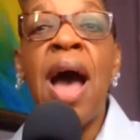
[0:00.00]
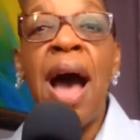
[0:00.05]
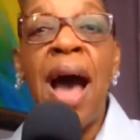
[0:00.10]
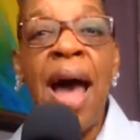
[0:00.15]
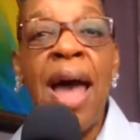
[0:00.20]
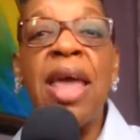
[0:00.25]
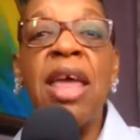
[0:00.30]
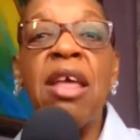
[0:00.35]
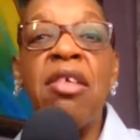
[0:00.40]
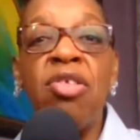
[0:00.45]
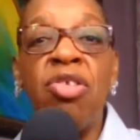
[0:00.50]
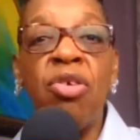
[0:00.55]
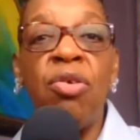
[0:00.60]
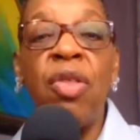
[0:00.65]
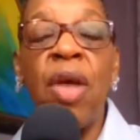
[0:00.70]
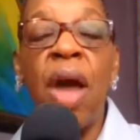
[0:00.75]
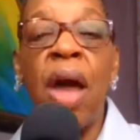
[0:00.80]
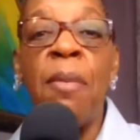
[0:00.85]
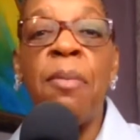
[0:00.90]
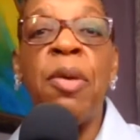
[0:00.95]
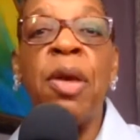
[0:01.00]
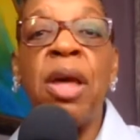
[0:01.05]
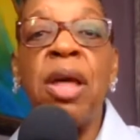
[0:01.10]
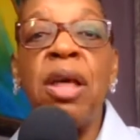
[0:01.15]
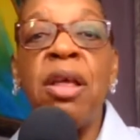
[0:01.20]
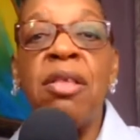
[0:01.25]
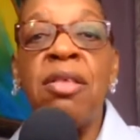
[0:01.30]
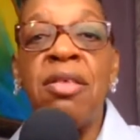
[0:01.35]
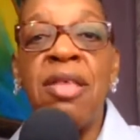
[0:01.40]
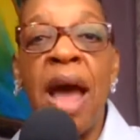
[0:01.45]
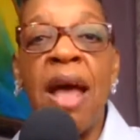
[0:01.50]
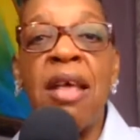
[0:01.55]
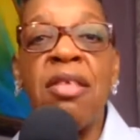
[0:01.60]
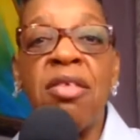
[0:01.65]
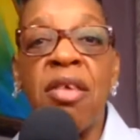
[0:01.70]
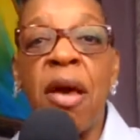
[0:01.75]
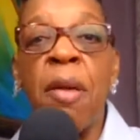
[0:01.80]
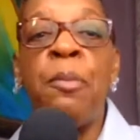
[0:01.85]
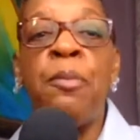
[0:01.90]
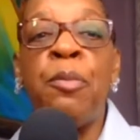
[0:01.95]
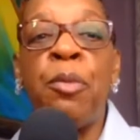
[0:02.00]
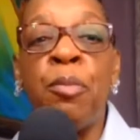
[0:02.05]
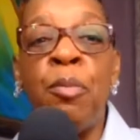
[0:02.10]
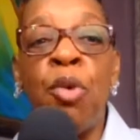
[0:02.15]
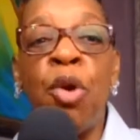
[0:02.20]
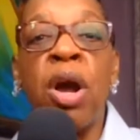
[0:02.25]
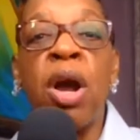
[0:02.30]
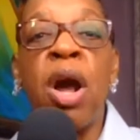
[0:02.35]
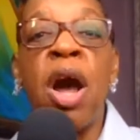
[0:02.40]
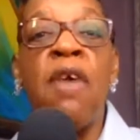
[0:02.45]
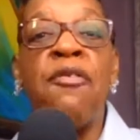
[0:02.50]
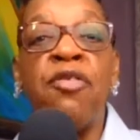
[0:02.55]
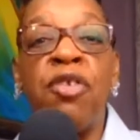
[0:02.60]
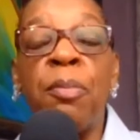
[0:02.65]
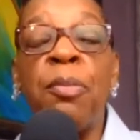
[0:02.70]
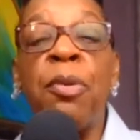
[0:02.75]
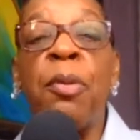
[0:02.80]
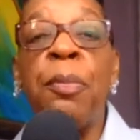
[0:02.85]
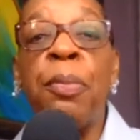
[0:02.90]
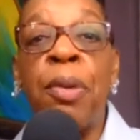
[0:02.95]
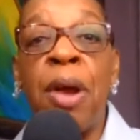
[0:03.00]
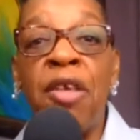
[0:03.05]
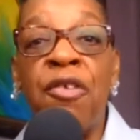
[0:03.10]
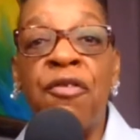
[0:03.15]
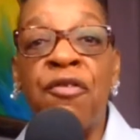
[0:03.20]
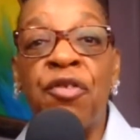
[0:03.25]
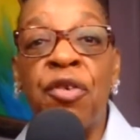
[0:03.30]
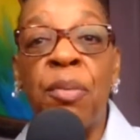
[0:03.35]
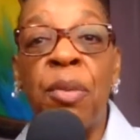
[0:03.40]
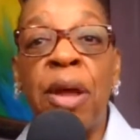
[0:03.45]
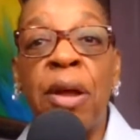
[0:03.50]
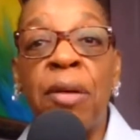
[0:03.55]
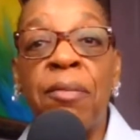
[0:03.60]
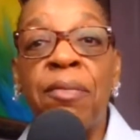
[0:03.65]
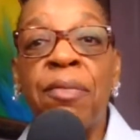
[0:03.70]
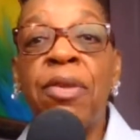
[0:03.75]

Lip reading: I can do that because that's a more comfortable place for me.